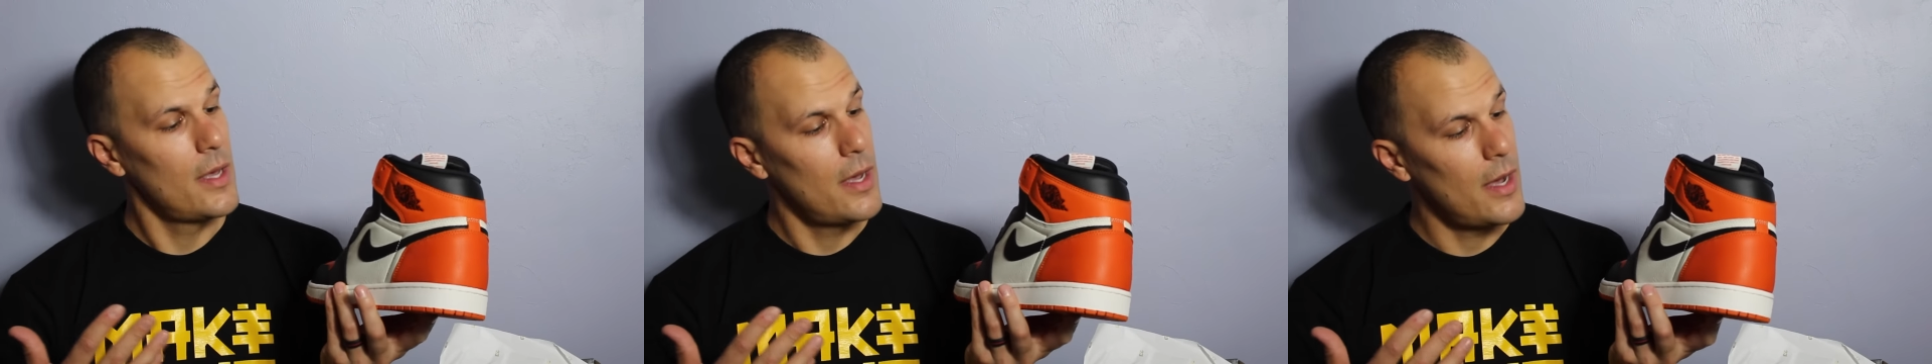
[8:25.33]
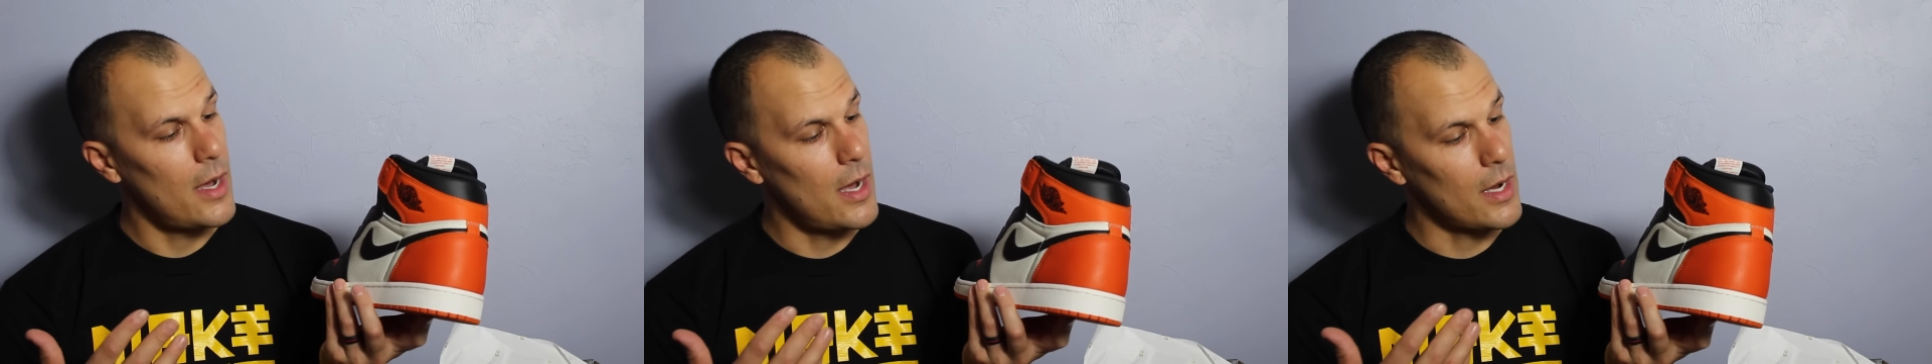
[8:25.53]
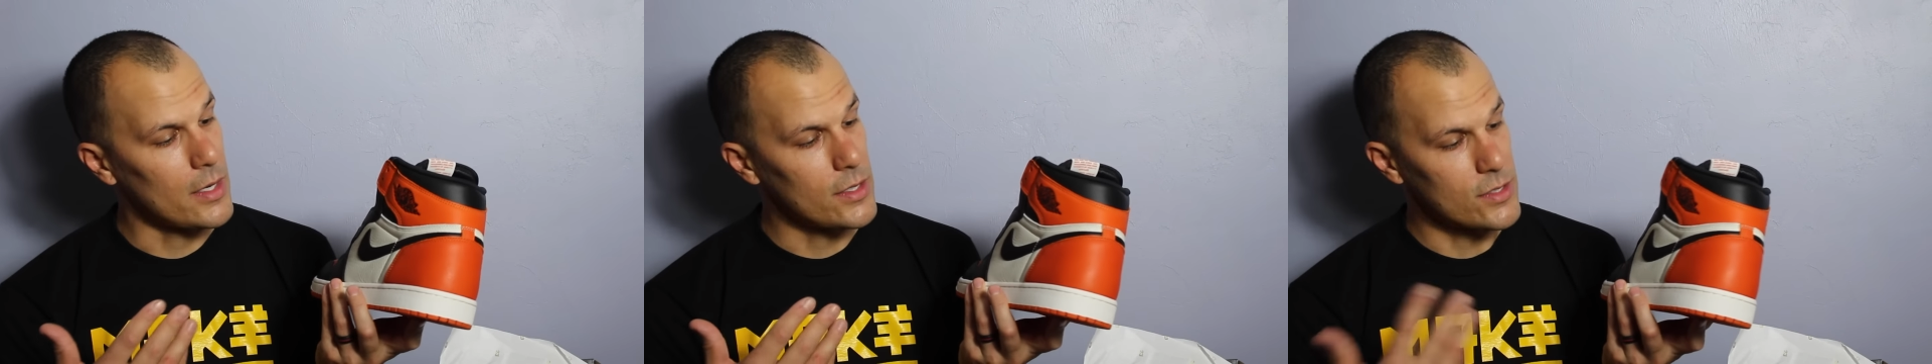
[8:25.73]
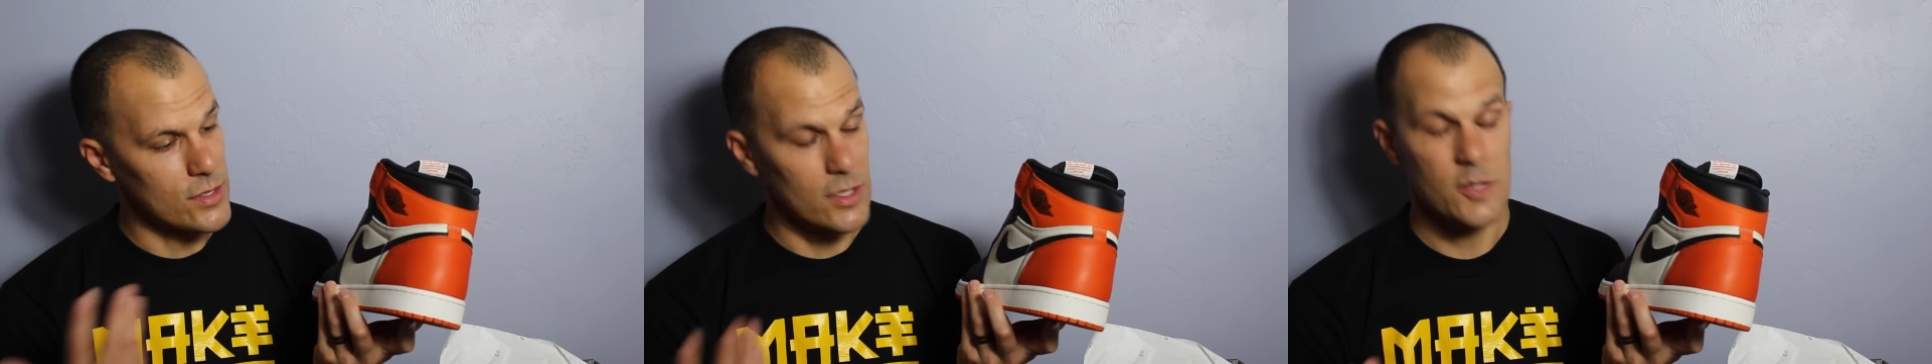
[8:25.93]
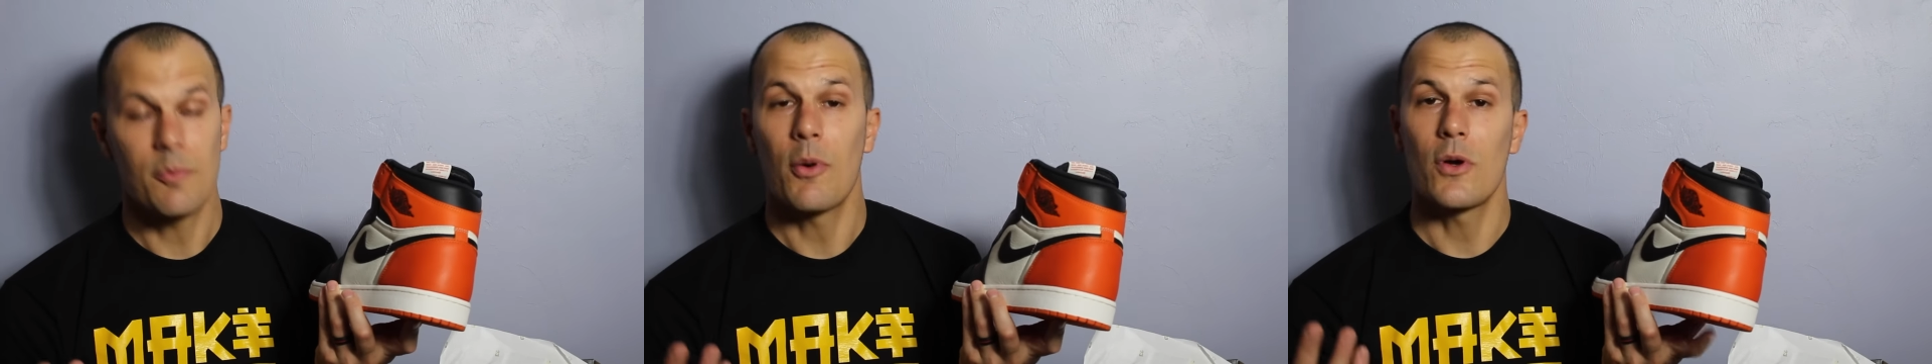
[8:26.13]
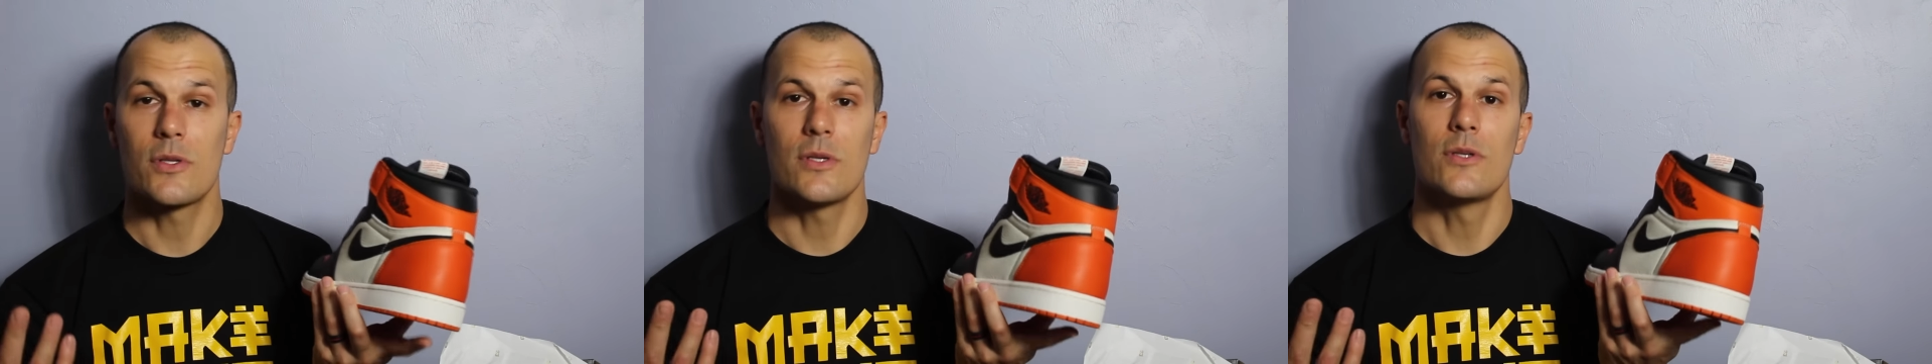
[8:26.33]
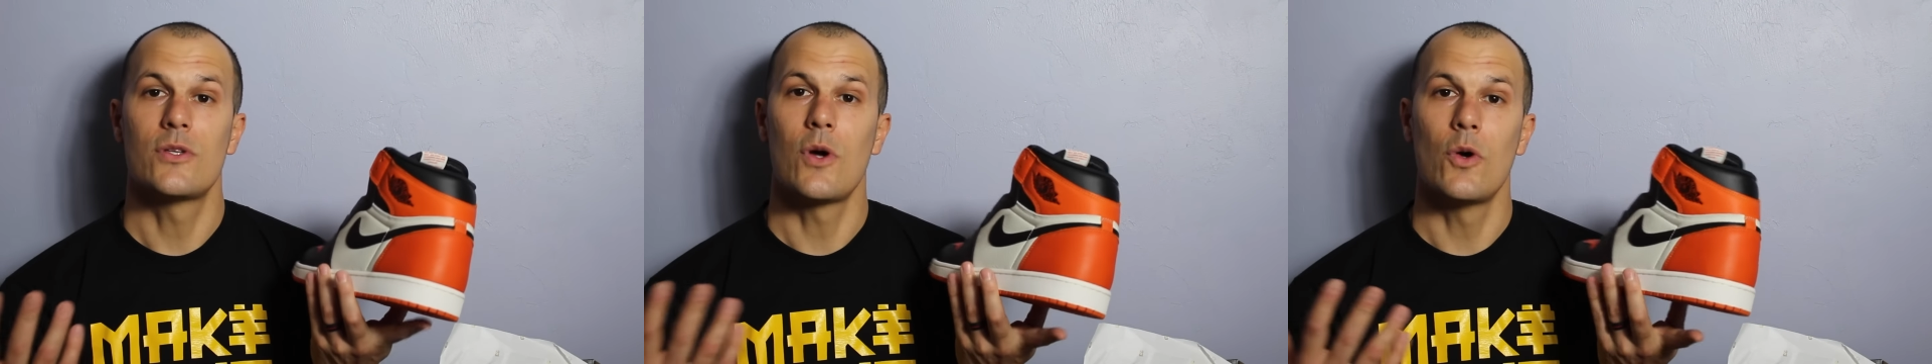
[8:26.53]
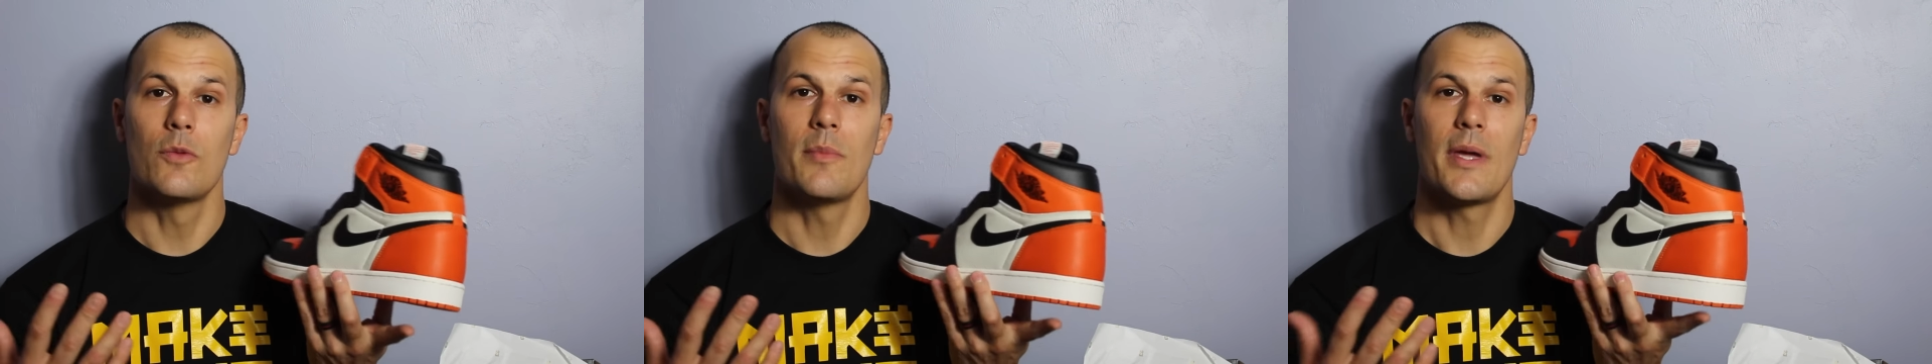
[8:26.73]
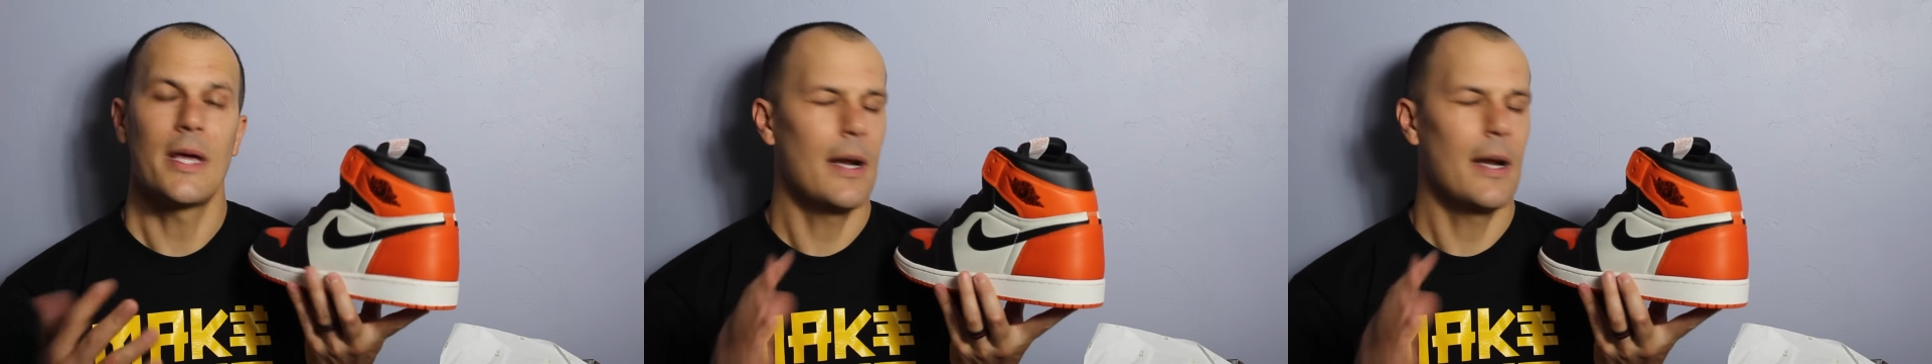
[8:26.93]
because this person told me,